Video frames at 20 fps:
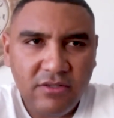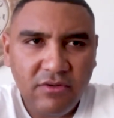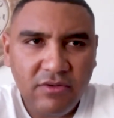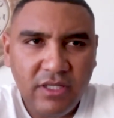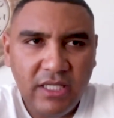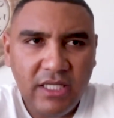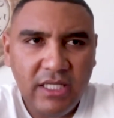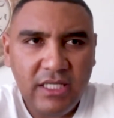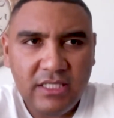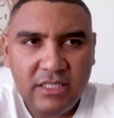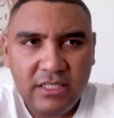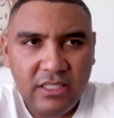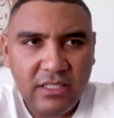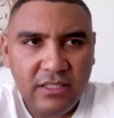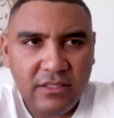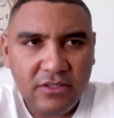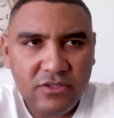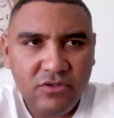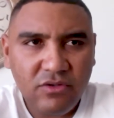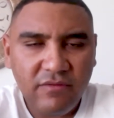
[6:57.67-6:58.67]
So there is
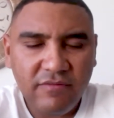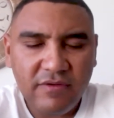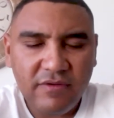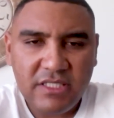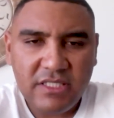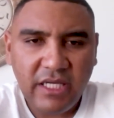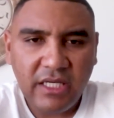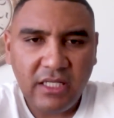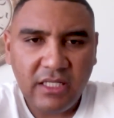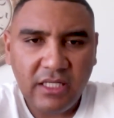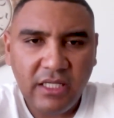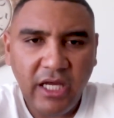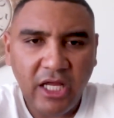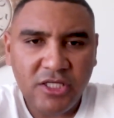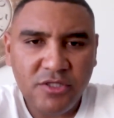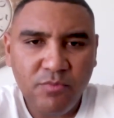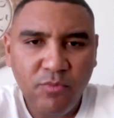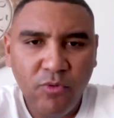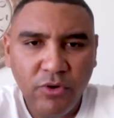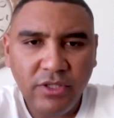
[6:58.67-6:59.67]
a sort of a second
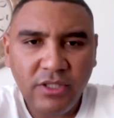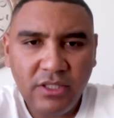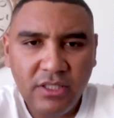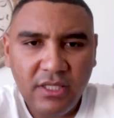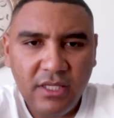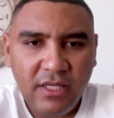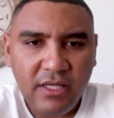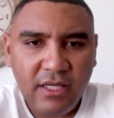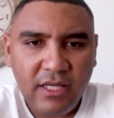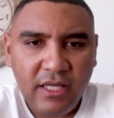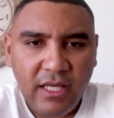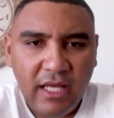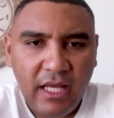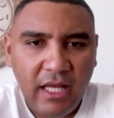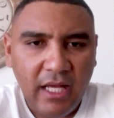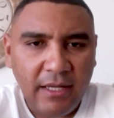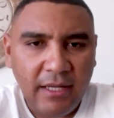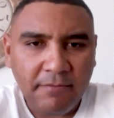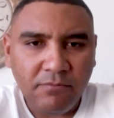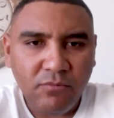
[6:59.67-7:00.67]
catch point
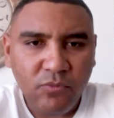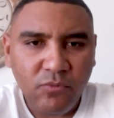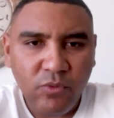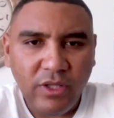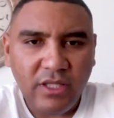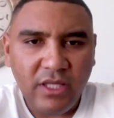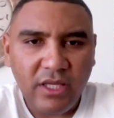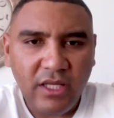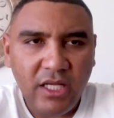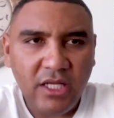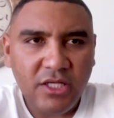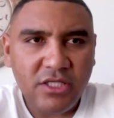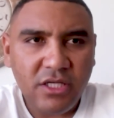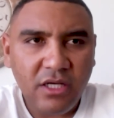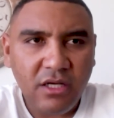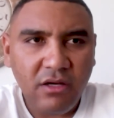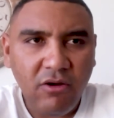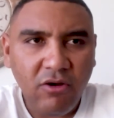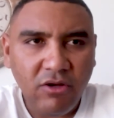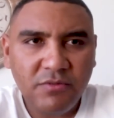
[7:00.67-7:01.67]
um, when they
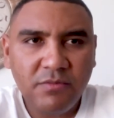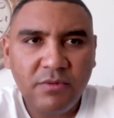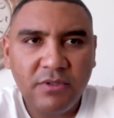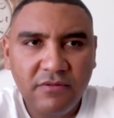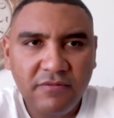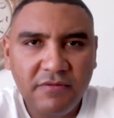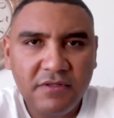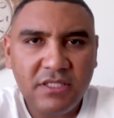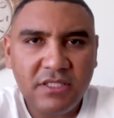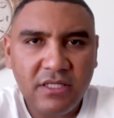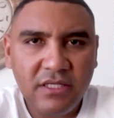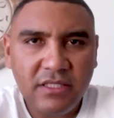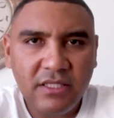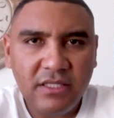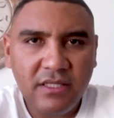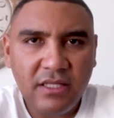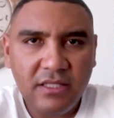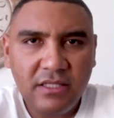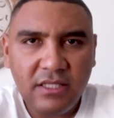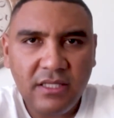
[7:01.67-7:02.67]
reach a hospital
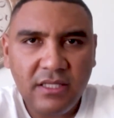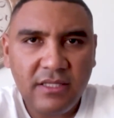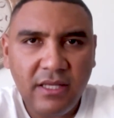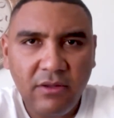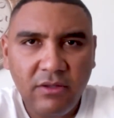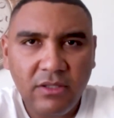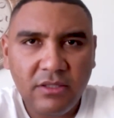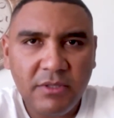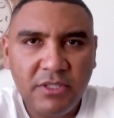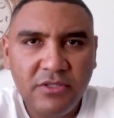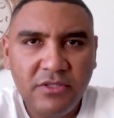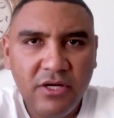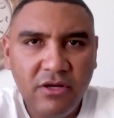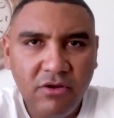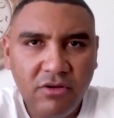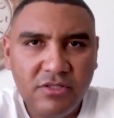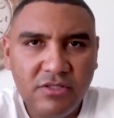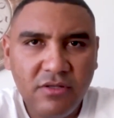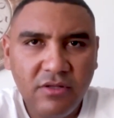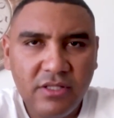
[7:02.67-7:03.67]
facility that they, they will be
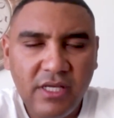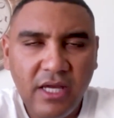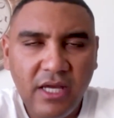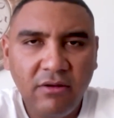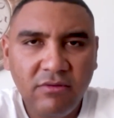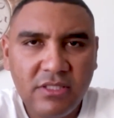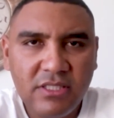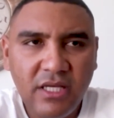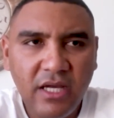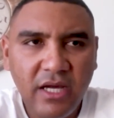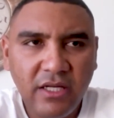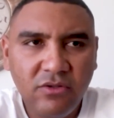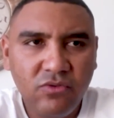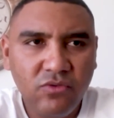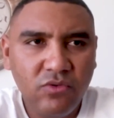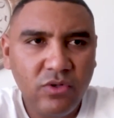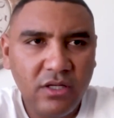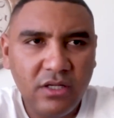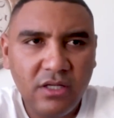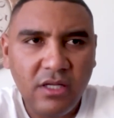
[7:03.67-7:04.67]
triaged on the outside
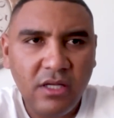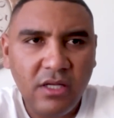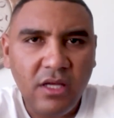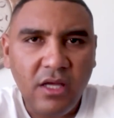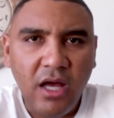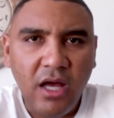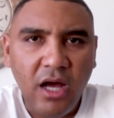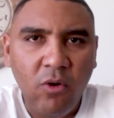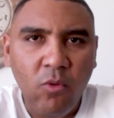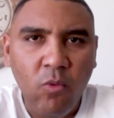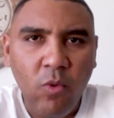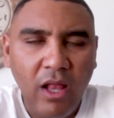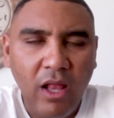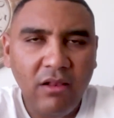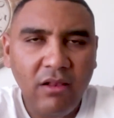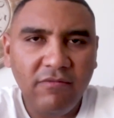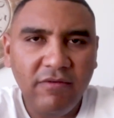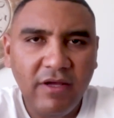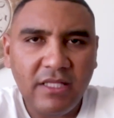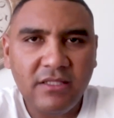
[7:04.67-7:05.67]
or a
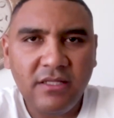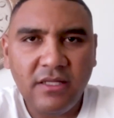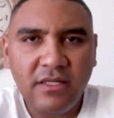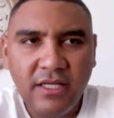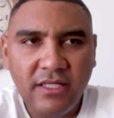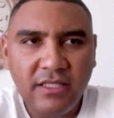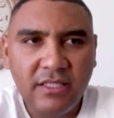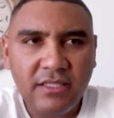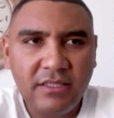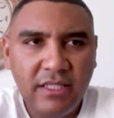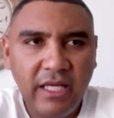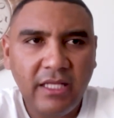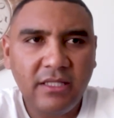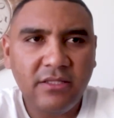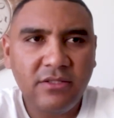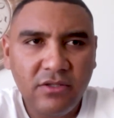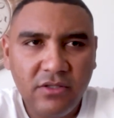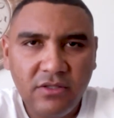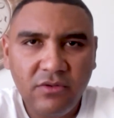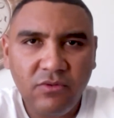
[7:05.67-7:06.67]
well ventilated
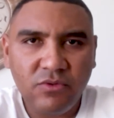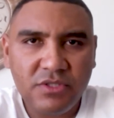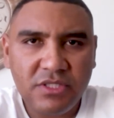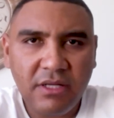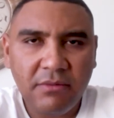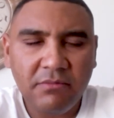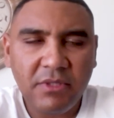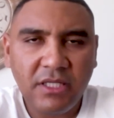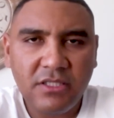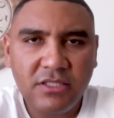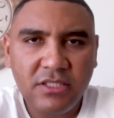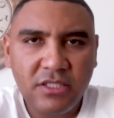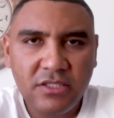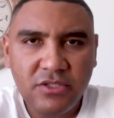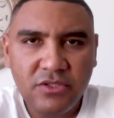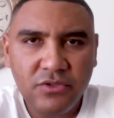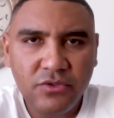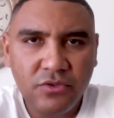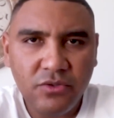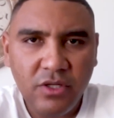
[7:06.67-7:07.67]
tent or something
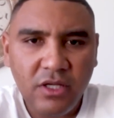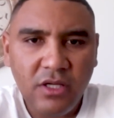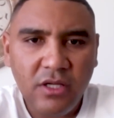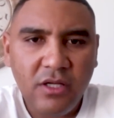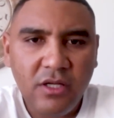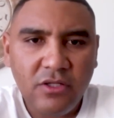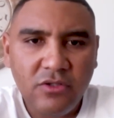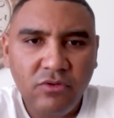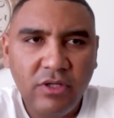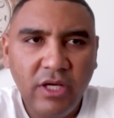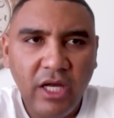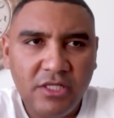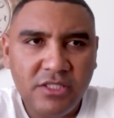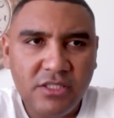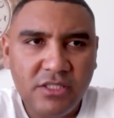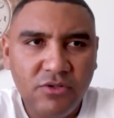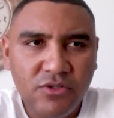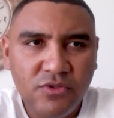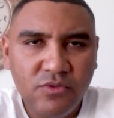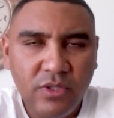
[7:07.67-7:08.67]
just to, to
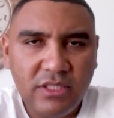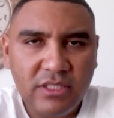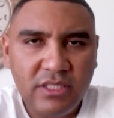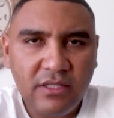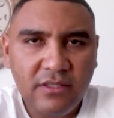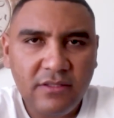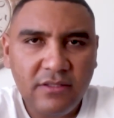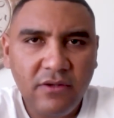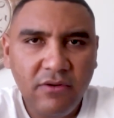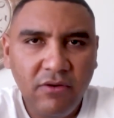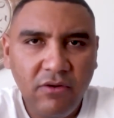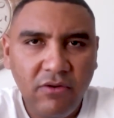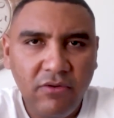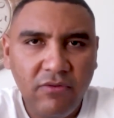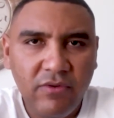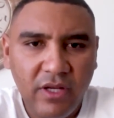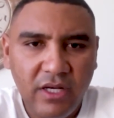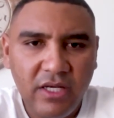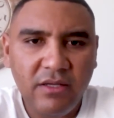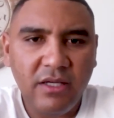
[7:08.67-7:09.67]
catch those ones that
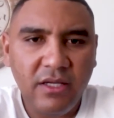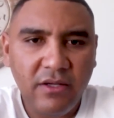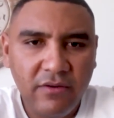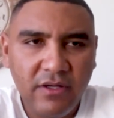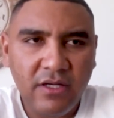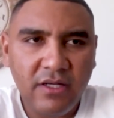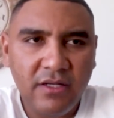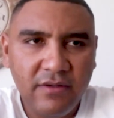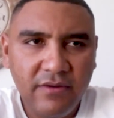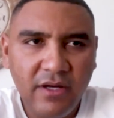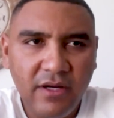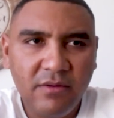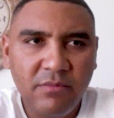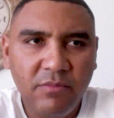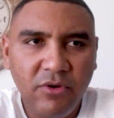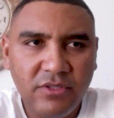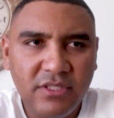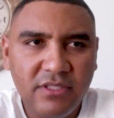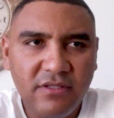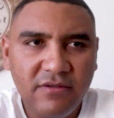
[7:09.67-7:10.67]
are really, really, really
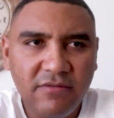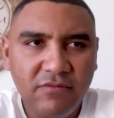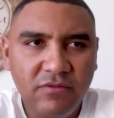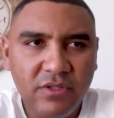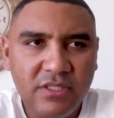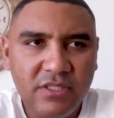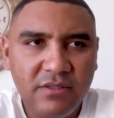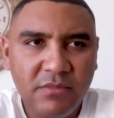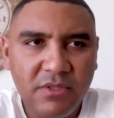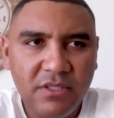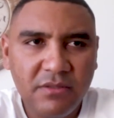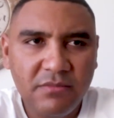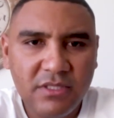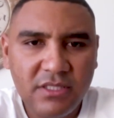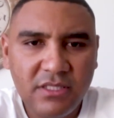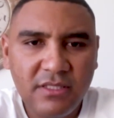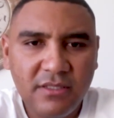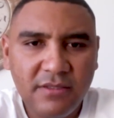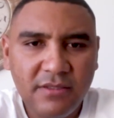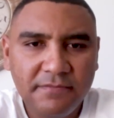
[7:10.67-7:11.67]
positive with
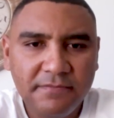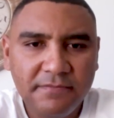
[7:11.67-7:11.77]
symptoms.